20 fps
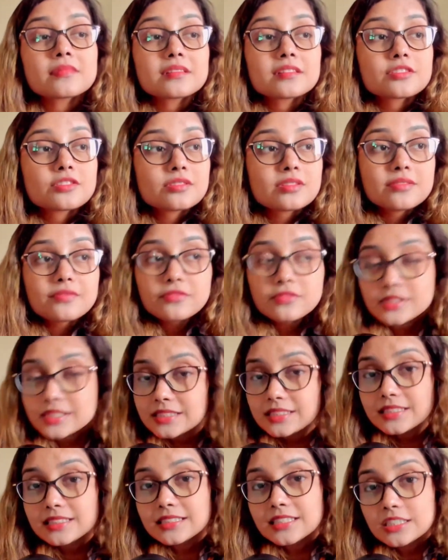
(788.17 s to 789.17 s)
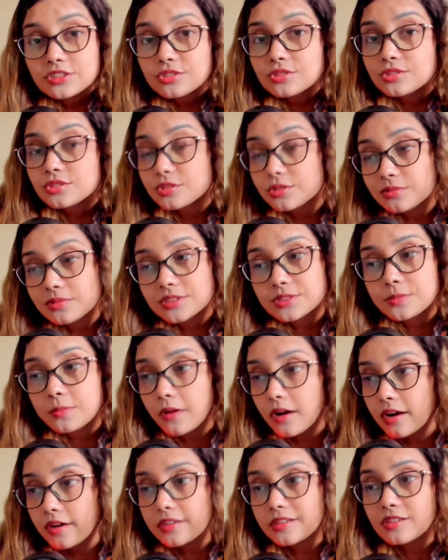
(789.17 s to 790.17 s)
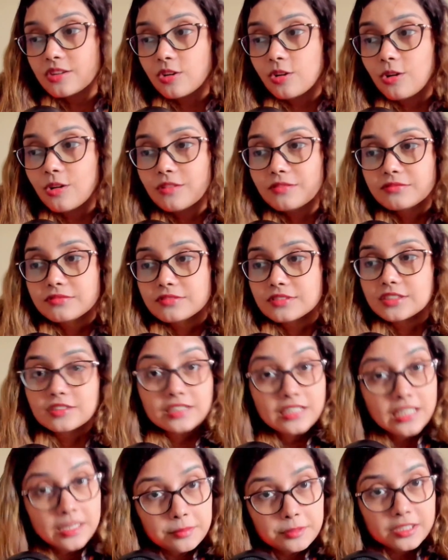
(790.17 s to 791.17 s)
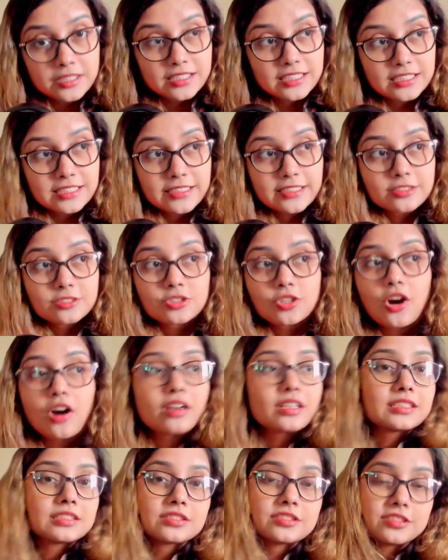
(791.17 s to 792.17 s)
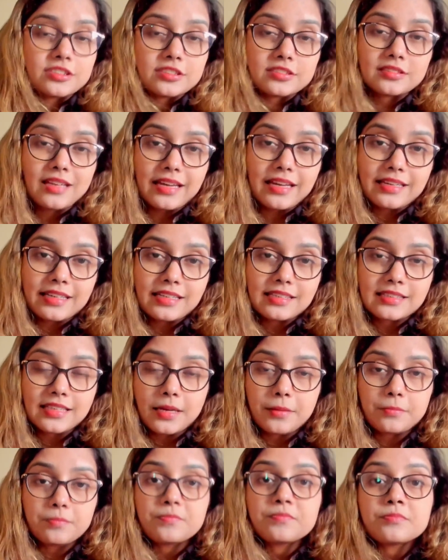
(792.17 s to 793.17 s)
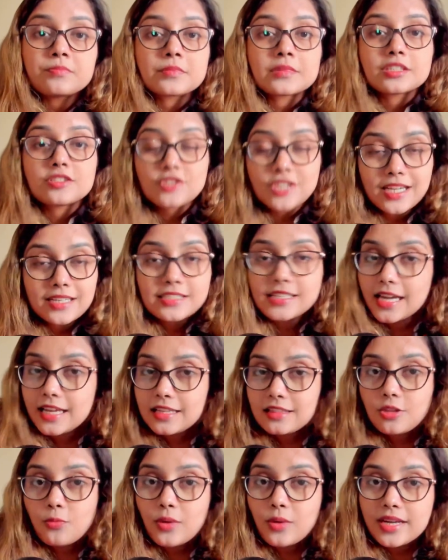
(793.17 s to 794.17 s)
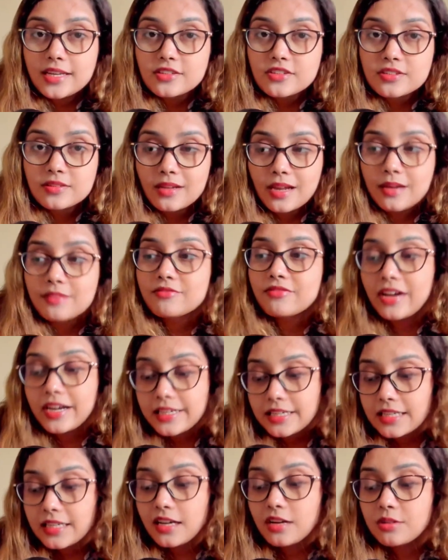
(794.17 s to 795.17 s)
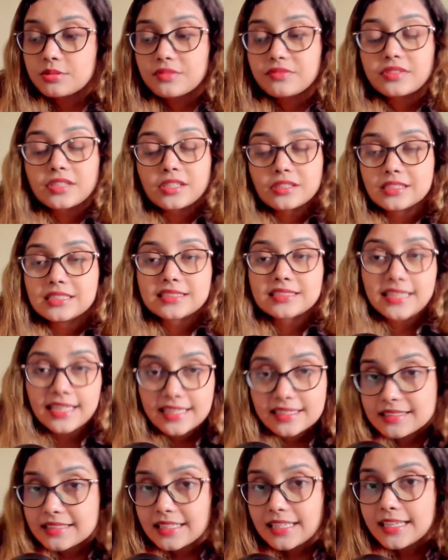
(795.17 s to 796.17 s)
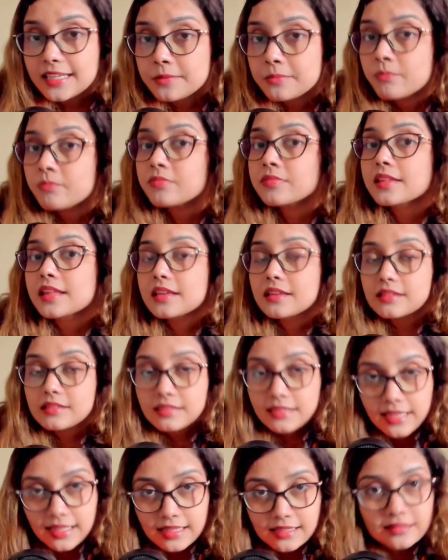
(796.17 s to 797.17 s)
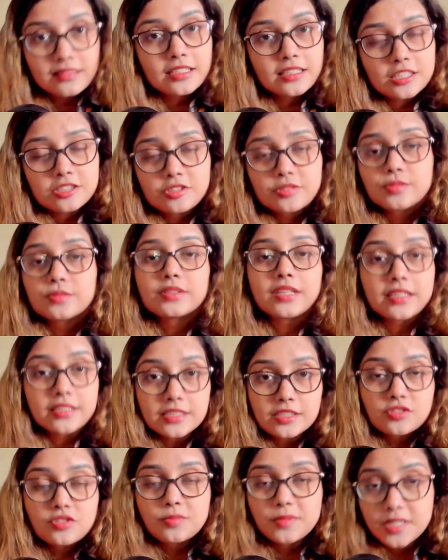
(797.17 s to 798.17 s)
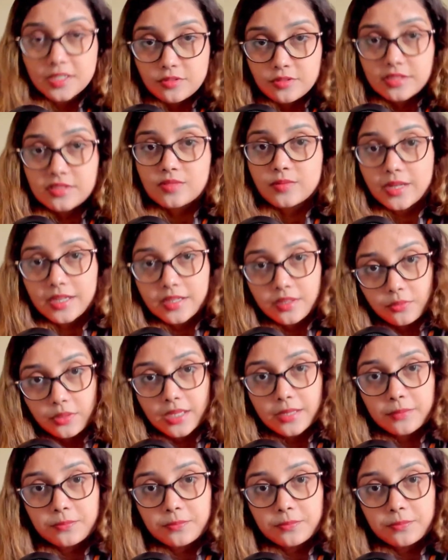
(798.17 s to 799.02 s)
So the first thing that you do as part of rehabilitating a dog is to getting them checked at the vet and finding out if there is any health issue that needs to be addressed right away.